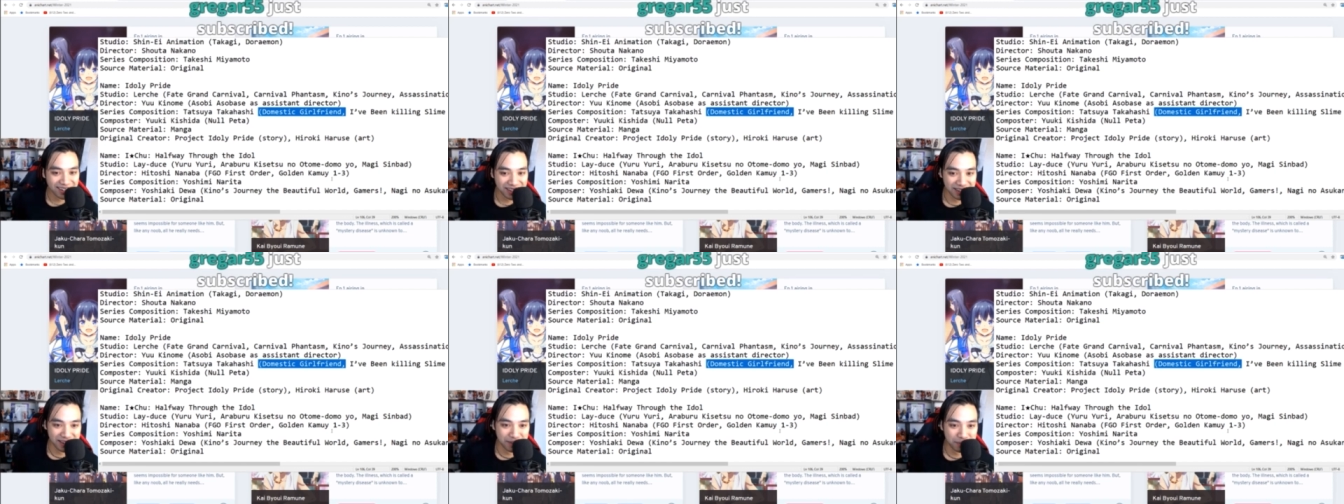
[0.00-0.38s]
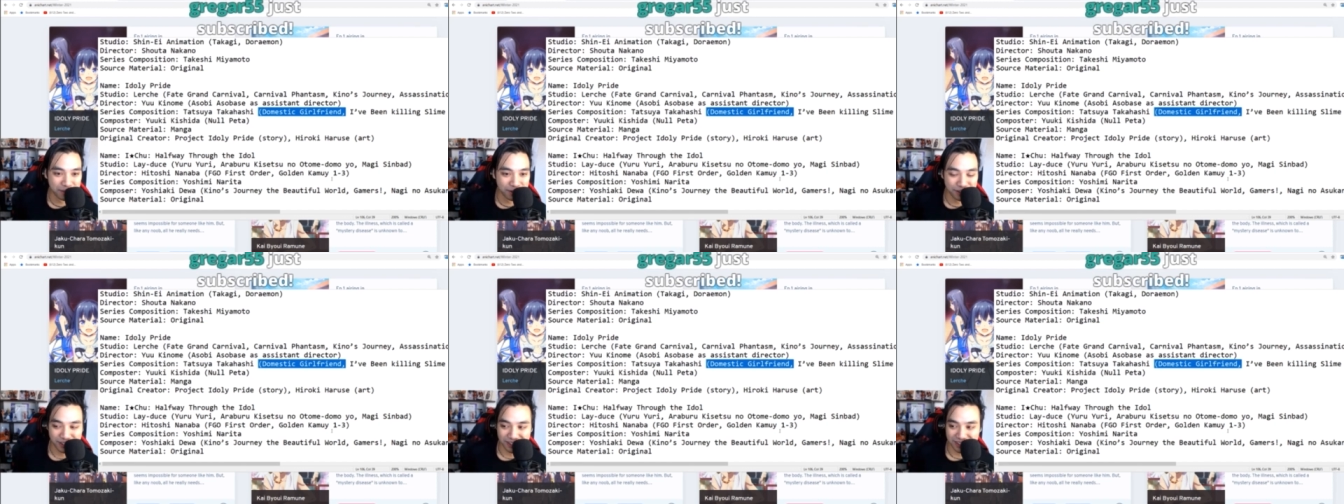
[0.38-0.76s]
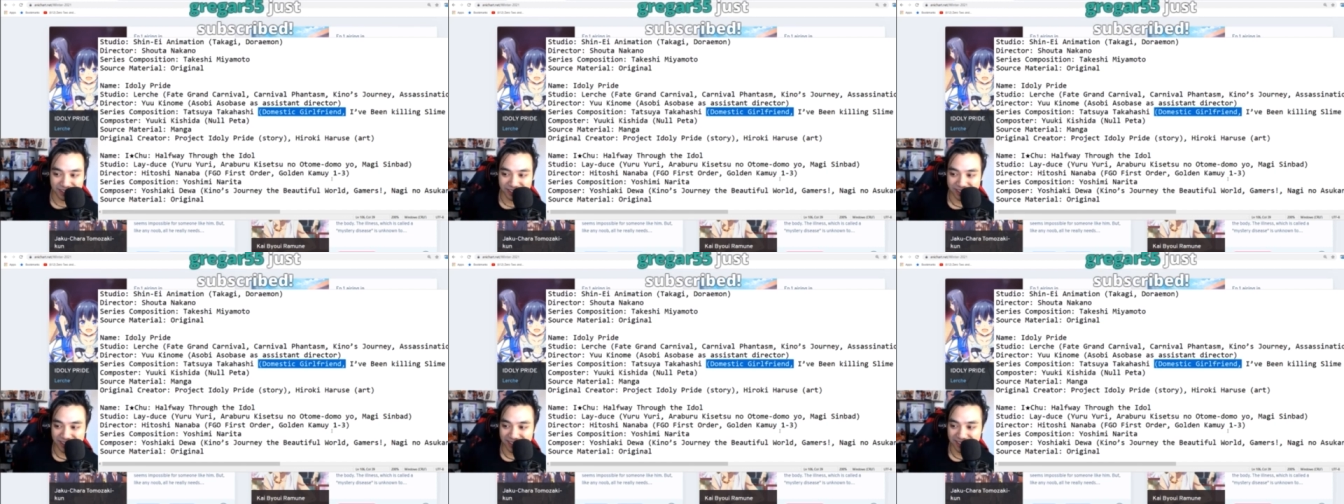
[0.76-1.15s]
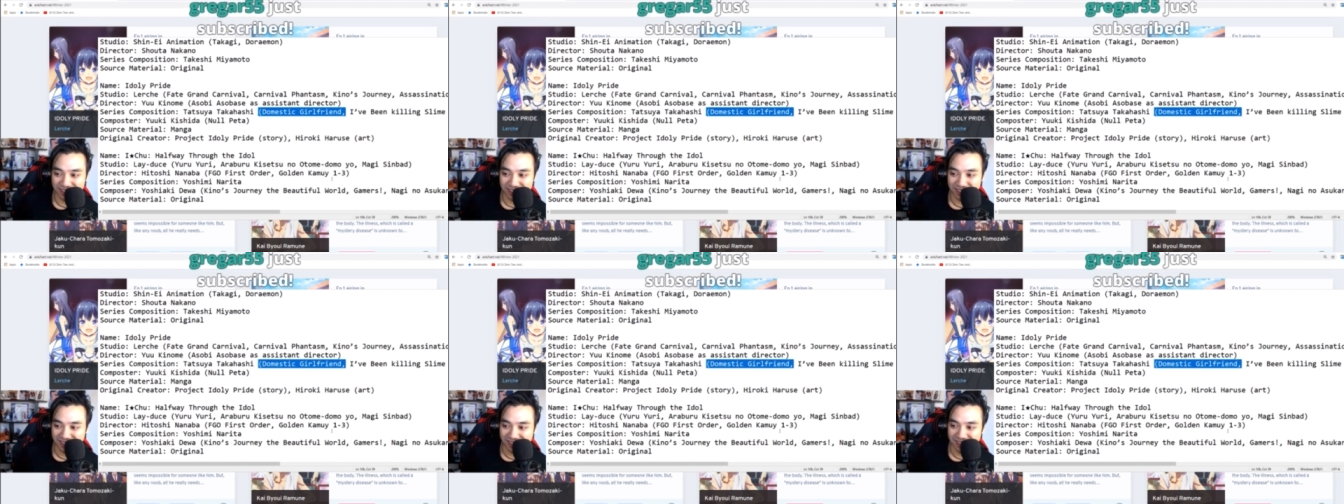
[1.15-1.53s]
I'm watching this,
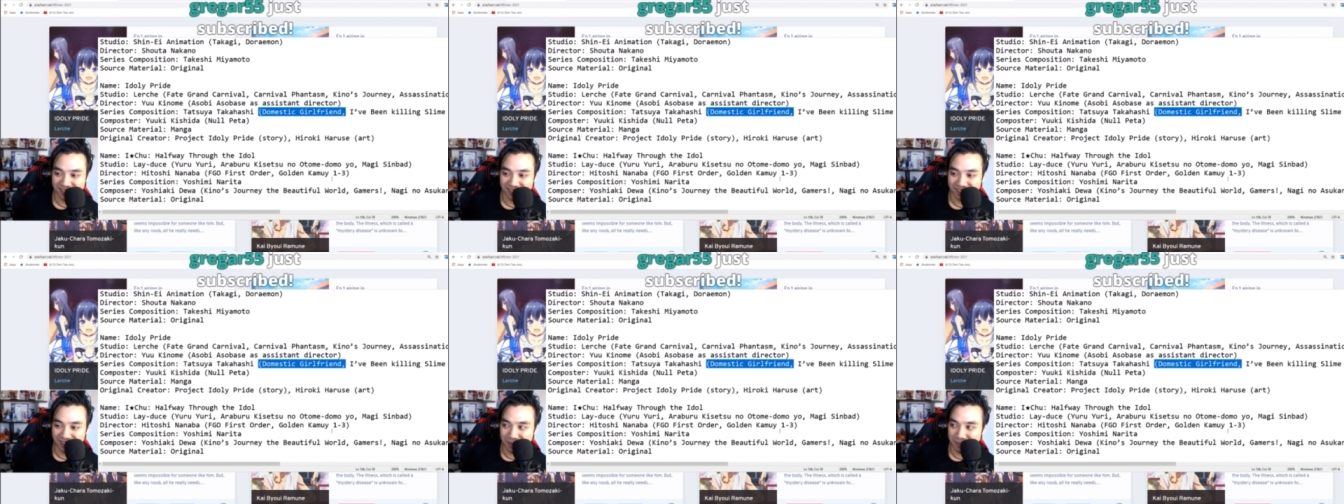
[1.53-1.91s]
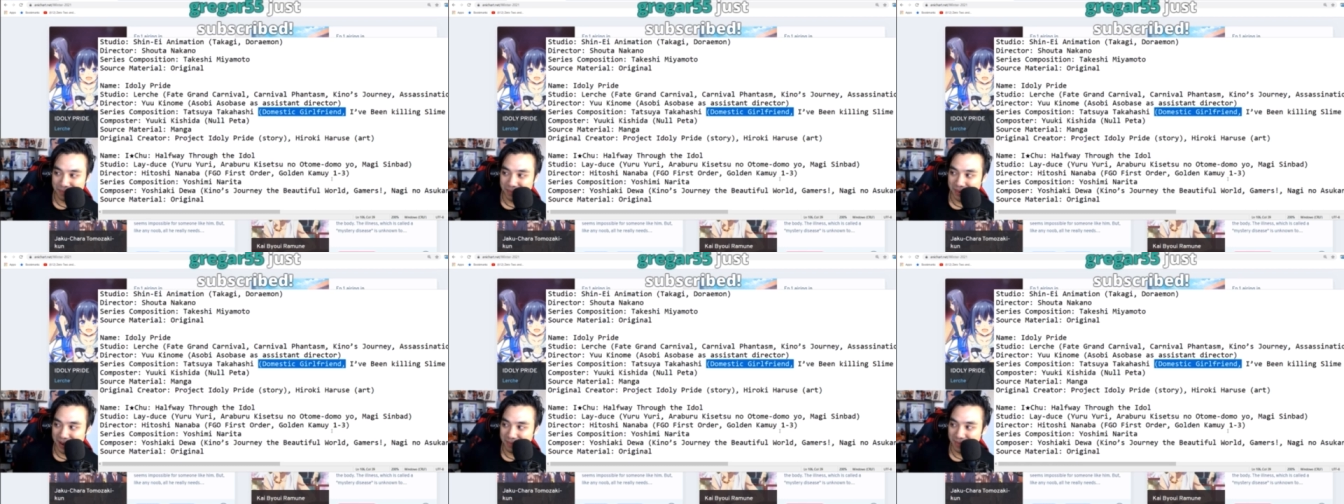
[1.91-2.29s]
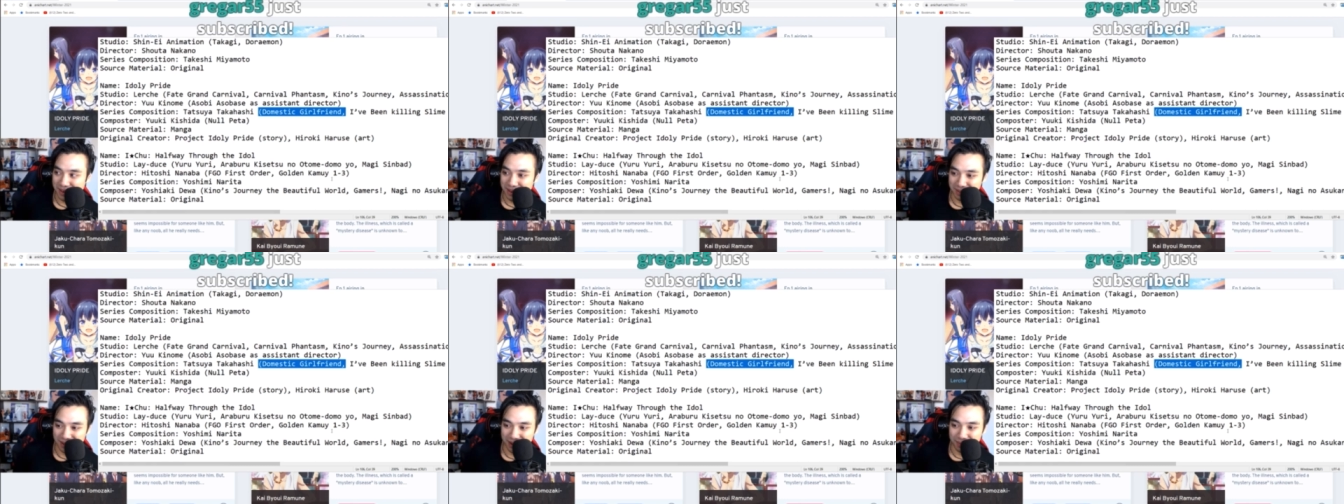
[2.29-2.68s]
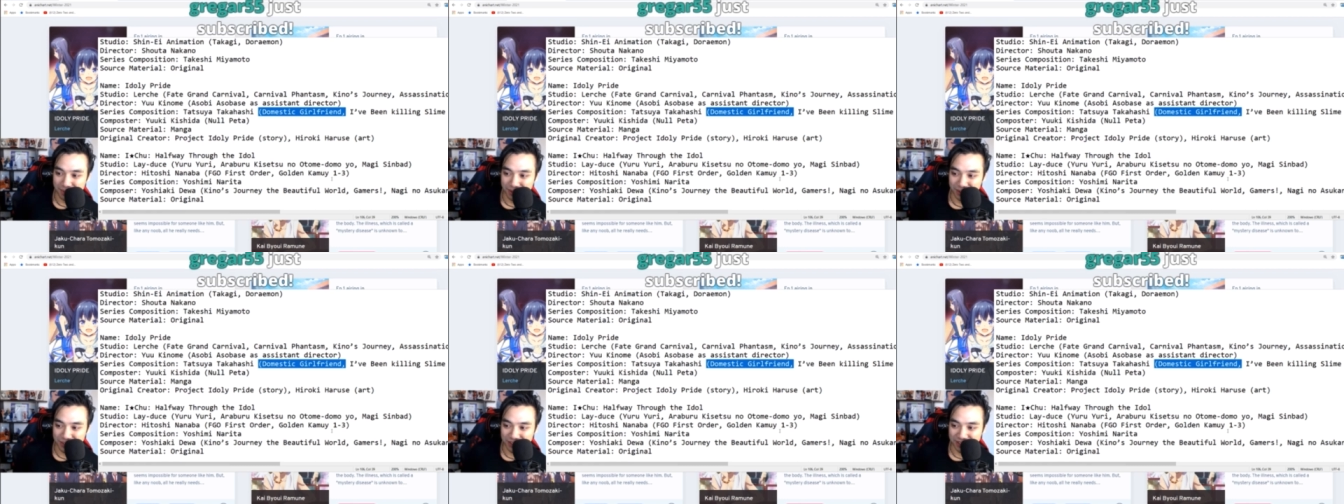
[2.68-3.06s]
guys. I'm
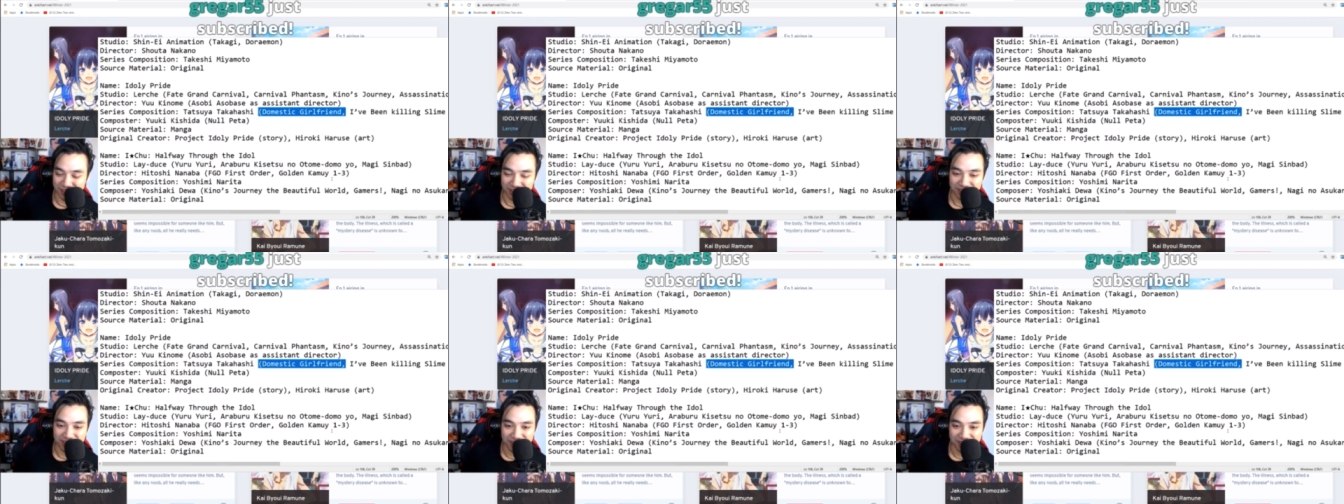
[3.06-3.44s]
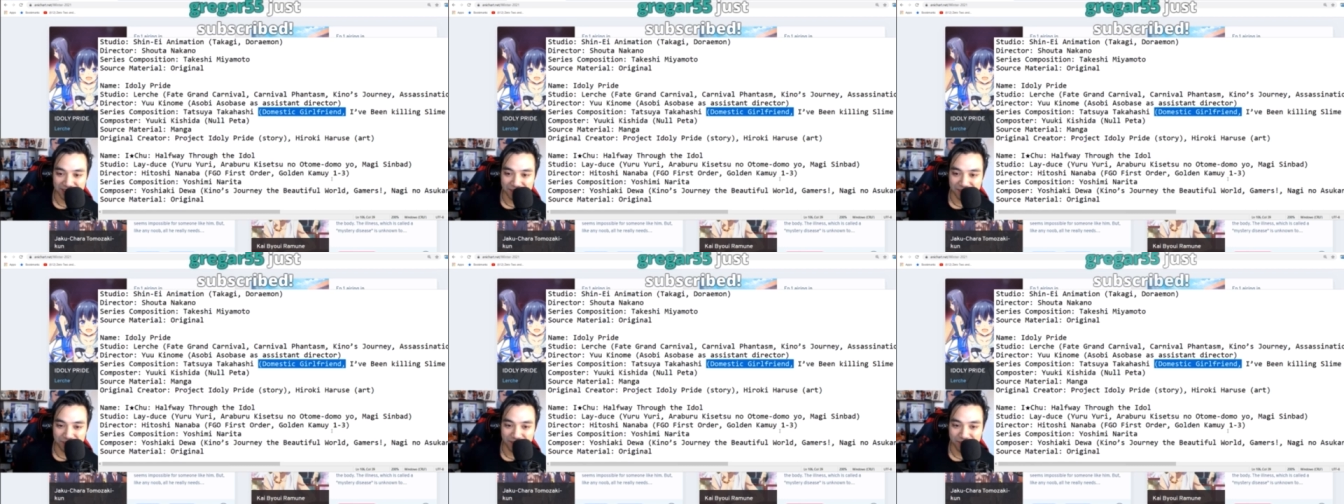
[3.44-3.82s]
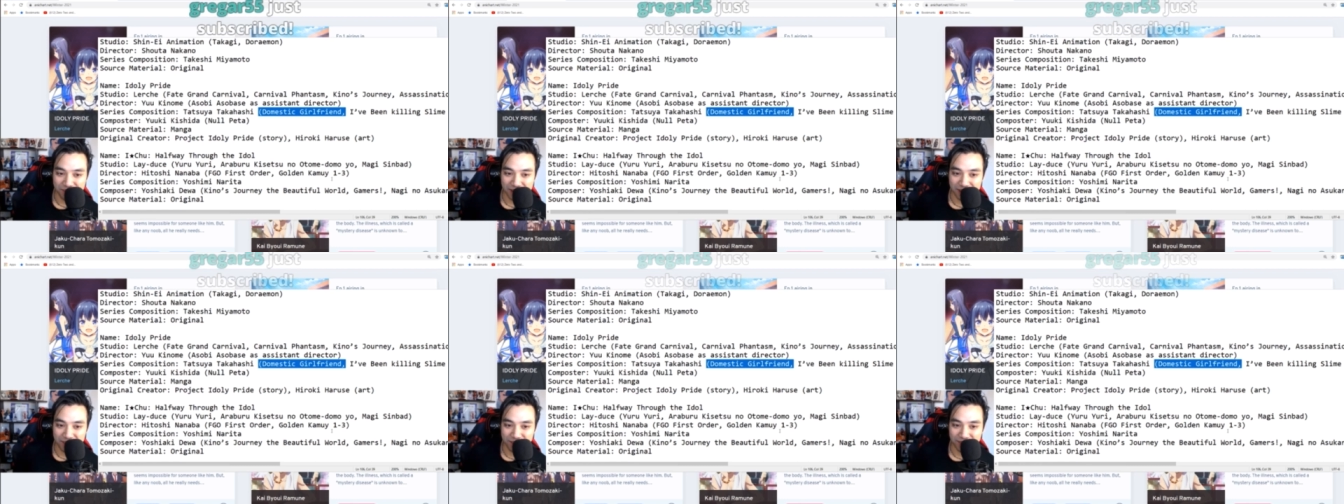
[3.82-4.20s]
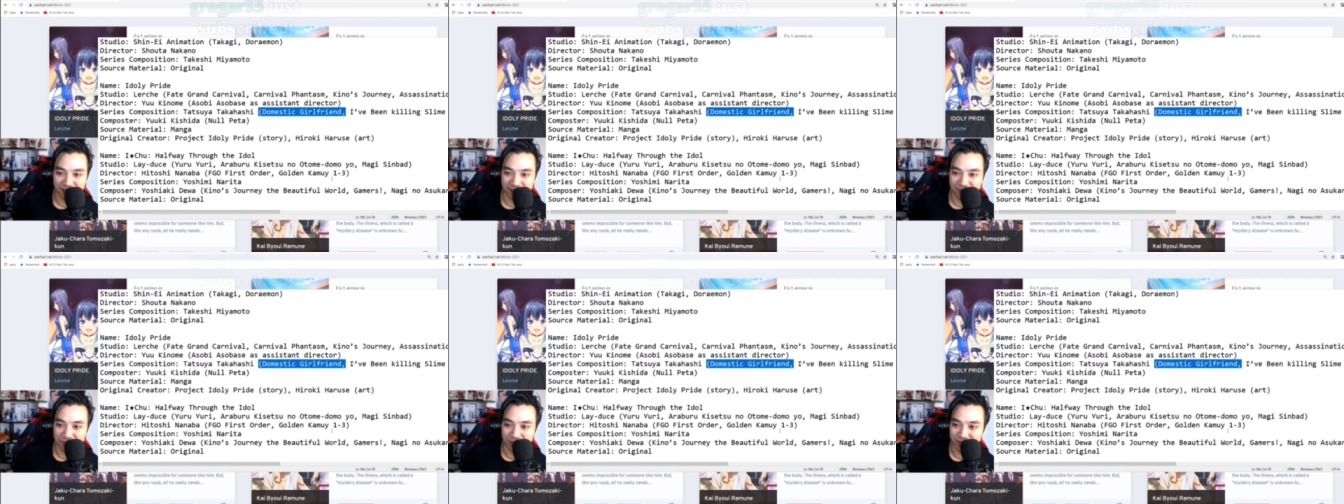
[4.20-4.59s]
watching this. I'm
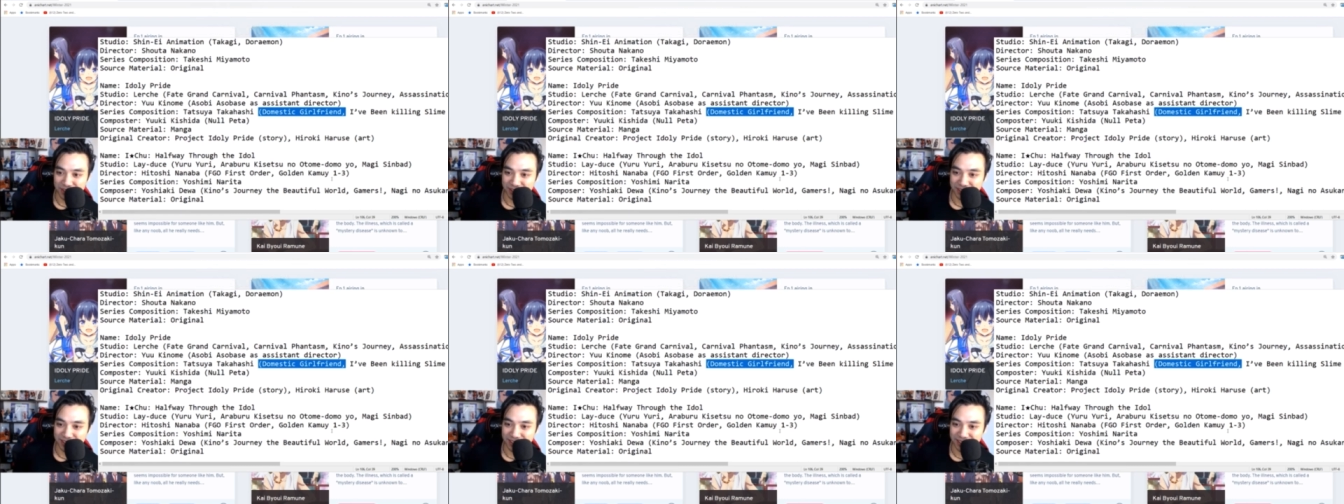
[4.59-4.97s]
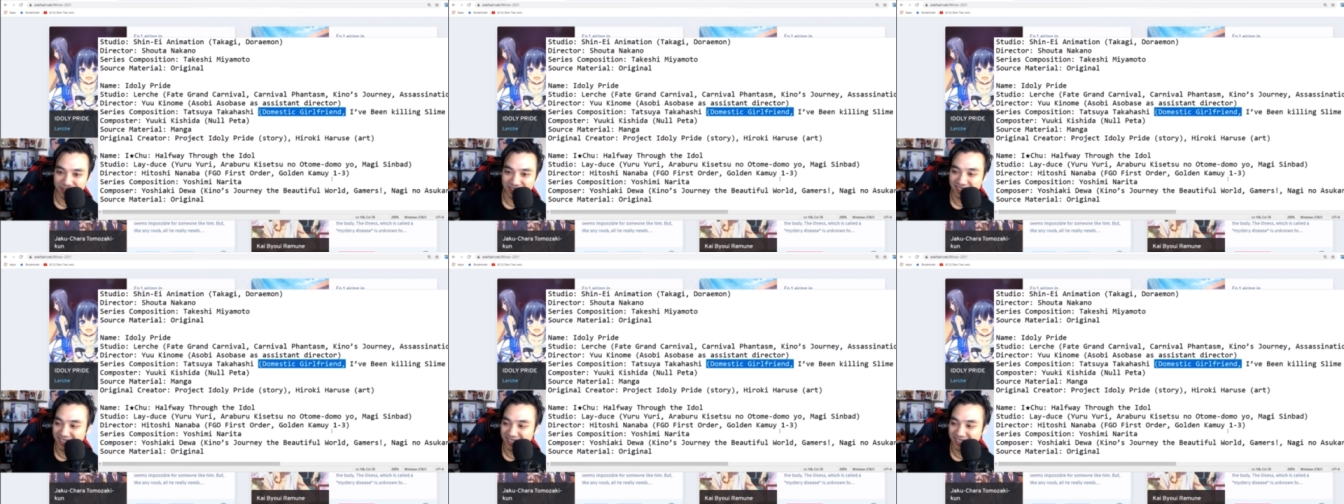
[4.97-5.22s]
fucking watching this.